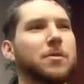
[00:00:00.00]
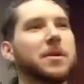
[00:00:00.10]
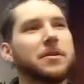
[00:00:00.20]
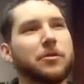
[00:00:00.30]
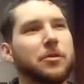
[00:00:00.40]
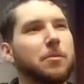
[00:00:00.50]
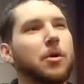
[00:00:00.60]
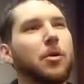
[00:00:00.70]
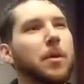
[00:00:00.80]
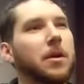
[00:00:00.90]
do them until
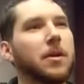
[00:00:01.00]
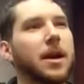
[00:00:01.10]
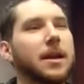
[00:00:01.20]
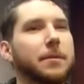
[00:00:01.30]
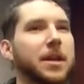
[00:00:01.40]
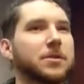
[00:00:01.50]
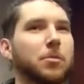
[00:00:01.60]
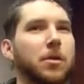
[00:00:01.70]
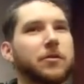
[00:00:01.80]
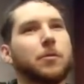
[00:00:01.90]
the moment, right?
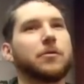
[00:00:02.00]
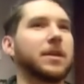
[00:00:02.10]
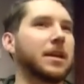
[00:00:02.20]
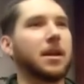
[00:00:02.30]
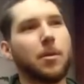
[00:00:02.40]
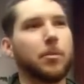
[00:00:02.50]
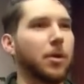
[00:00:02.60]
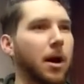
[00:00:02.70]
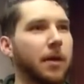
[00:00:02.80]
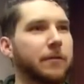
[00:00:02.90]
I mean, it's almost like an
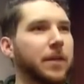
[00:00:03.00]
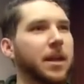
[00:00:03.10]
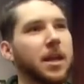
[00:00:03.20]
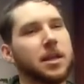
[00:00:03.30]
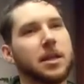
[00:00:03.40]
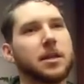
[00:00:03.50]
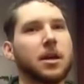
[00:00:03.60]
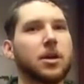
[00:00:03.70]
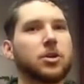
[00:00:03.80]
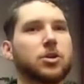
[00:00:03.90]
improv thing.
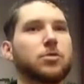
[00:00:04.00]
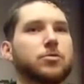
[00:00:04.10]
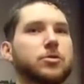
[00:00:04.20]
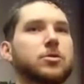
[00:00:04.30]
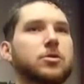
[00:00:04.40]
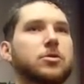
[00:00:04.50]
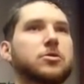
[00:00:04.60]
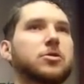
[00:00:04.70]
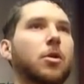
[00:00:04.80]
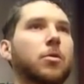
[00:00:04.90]
Like you
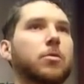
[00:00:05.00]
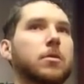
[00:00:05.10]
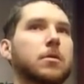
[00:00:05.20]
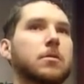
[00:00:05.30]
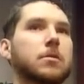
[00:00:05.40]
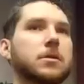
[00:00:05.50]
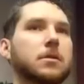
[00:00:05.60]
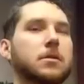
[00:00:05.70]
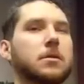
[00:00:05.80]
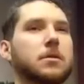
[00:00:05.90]
don't
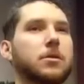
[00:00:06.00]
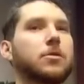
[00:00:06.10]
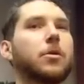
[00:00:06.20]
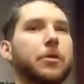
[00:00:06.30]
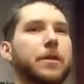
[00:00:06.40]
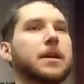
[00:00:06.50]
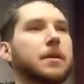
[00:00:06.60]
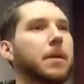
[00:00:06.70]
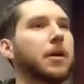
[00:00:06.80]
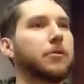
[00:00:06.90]

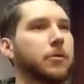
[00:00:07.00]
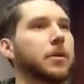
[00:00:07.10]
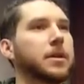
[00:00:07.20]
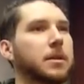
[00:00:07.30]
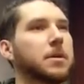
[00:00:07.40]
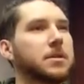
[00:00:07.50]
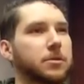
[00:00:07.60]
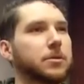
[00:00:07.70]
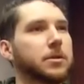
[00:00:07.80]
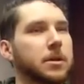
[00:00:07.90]
think about doing them
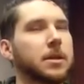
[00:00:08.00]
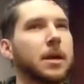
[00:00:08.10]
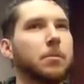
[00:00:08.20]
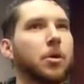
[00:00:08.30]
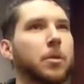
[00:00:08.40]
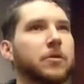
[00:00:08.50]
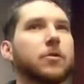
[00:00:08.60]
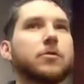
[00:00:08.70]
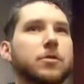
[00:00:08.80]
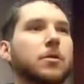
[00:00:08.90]
until you're in that
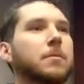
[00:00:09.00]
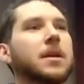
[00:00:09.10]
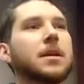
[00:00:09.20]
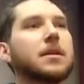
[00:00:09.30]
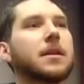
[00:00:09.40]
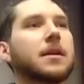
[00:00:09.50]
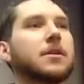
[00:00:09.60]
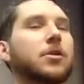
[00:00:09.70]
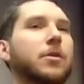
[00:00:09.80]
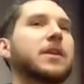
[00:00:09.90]
moment. And so to me,
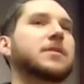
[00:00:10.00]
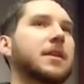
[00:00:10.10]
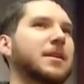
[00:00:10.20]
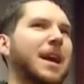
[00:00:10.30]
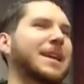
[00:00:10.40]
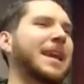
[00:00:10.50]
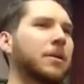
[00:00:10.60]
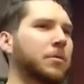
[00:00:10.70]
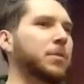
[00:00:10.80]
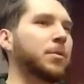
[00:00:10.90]
that, you know, that's like I
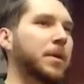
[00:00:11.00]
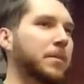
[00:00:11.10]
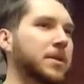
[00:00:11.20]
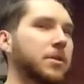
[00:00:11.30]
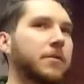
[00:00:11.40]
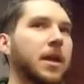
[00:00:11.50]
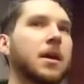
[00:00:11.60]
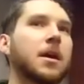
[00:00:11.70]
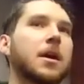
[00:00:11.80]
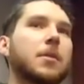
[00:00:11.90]
can't really prepare myself
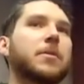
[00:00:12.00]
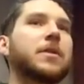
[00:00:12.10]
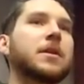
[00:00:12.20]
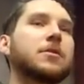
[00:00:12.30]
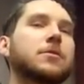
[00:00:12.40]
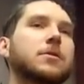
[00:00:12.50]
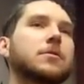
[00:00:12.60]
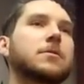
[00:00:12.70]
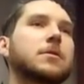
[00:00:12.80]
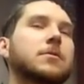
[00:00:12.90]
for that. But then
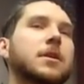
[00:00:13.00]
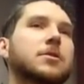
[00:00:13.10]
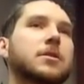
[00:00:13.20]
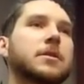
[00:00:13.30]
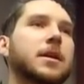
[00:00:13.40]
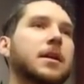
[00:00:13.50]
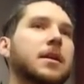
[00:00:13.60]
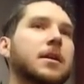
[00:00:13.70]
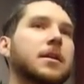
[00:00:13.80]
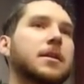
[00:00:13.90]
you touched on
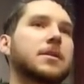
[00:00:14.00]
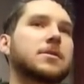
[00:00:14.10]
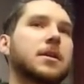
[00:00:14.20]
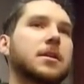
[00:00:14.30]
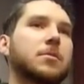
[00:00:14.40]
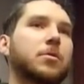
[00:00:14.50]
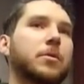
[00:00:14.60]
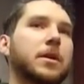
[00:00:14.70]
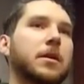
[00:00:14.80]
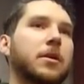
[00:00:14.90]
that second
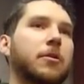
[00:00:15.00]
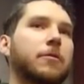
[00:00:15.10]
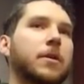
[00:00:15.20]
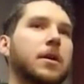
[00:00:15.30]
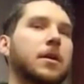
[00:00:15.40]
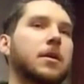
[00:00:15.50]
point of